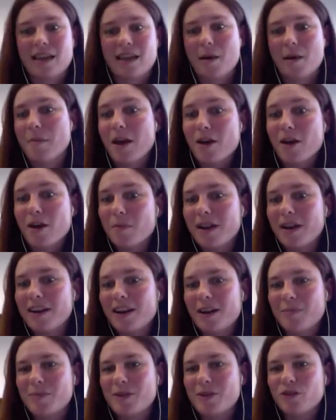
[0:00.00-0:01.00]
that may or may
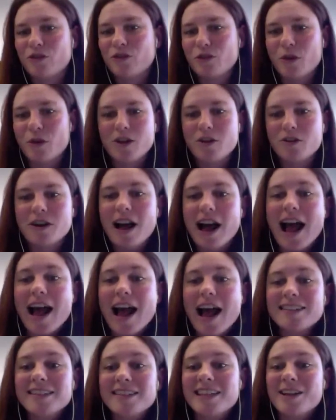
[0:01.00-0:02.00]
not be true, and you're not
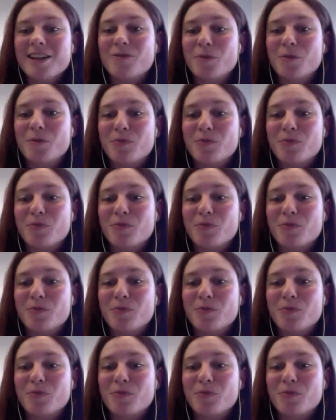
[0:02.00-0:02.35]
asking for